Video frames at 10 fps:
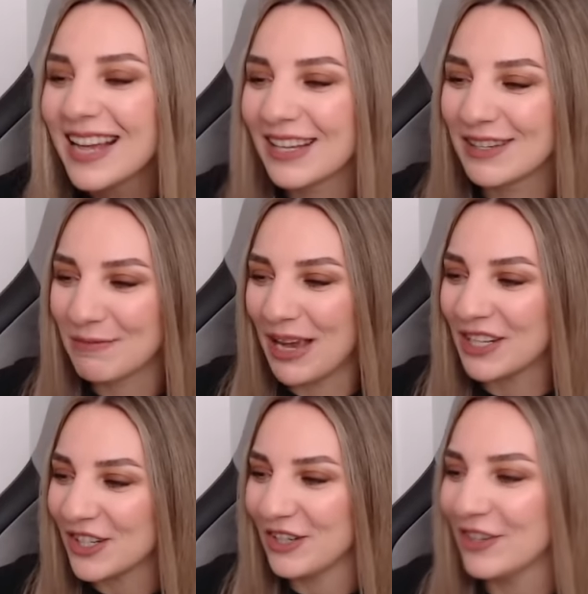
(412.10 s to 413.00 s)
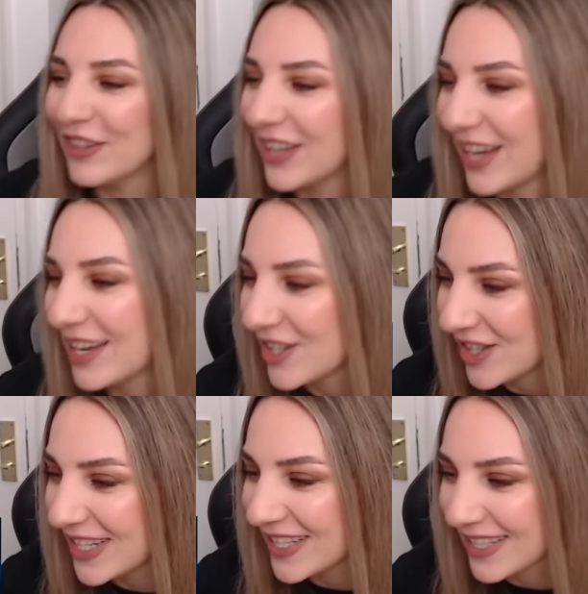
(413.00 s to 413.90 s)
He's mentioning all the
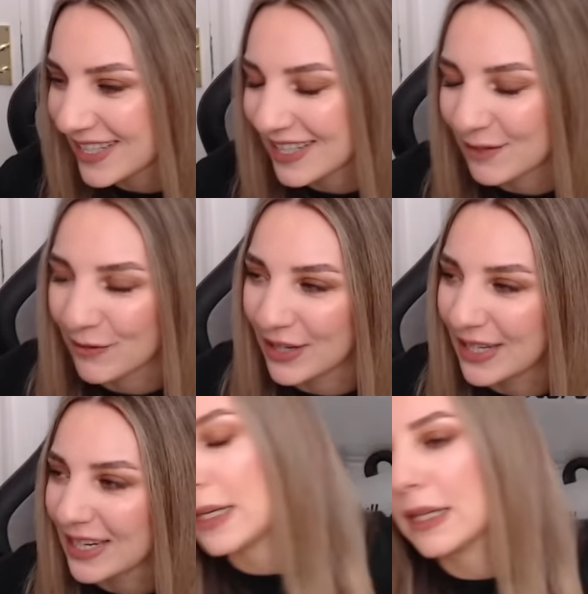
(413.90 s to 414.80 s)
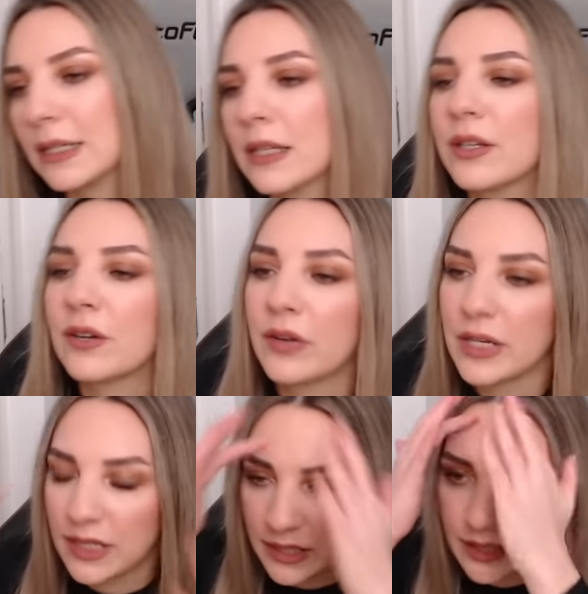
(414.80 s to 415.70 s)
countries. This is funny. It's on the
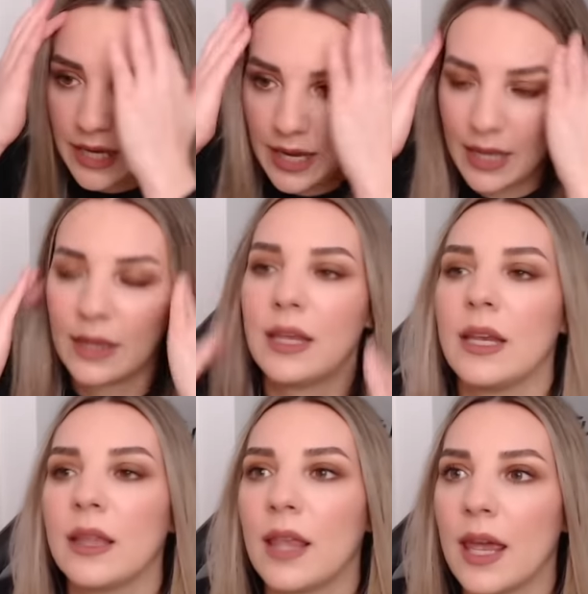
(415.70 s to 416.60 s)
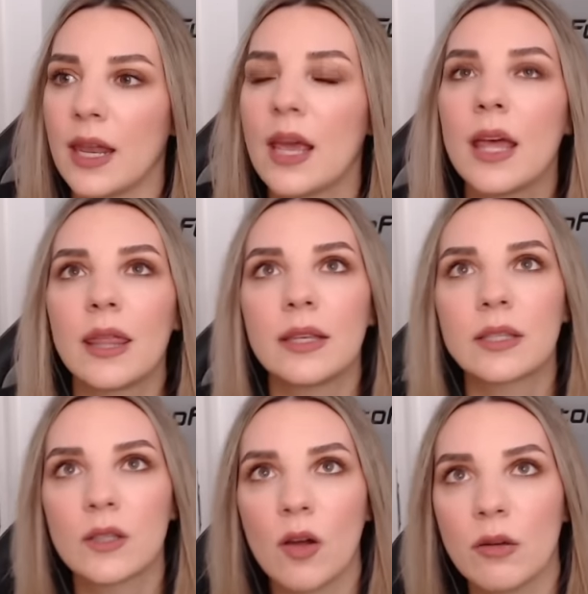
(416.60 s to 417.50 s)
craziest side. I think that the
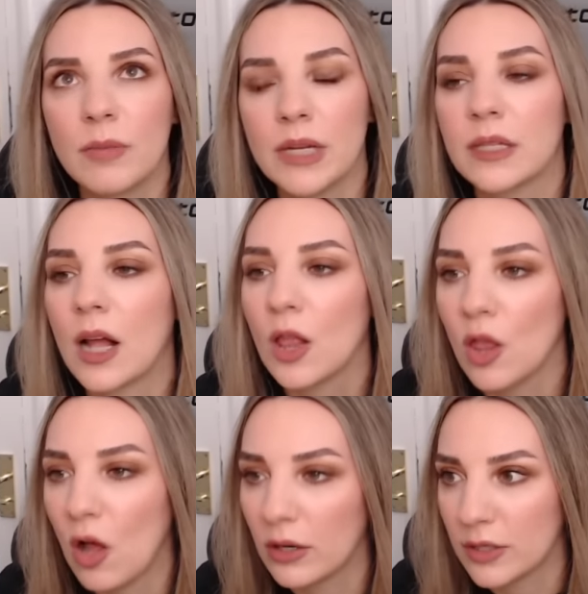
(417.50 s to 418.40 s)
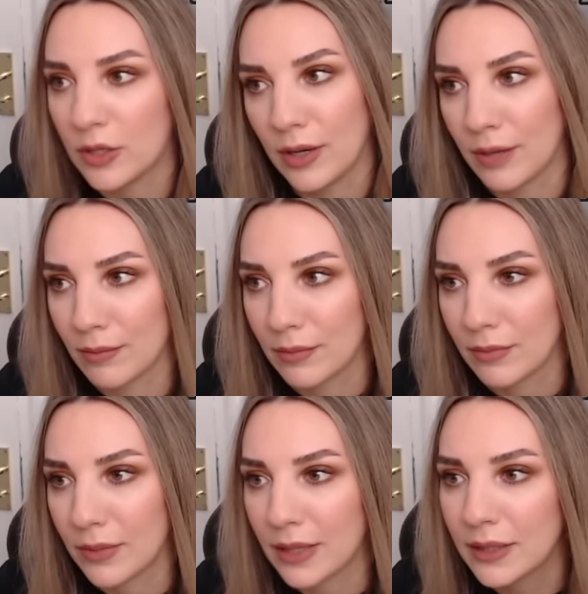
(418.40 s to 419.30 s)
song means a lot to him.
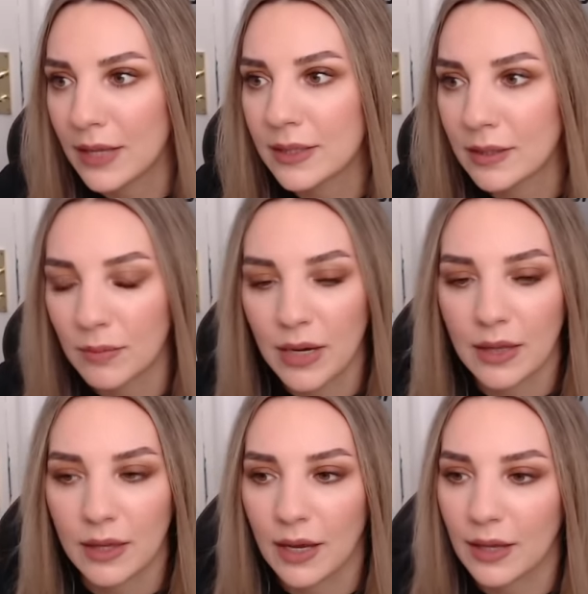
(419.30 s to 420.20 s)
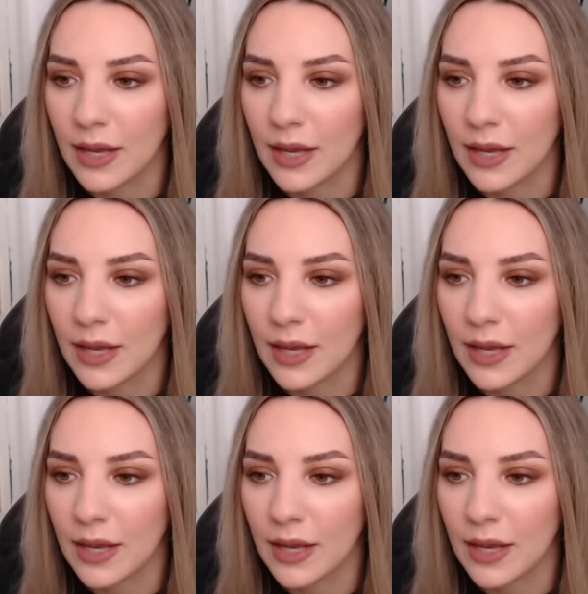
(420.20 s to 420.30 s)
Like that's the main thing.